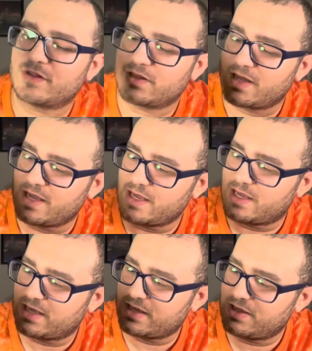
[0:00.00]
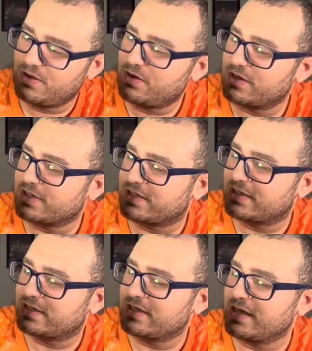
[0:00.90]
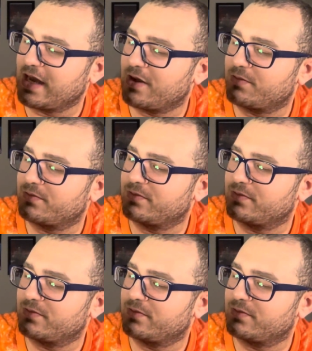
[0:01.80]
Like, you can just see how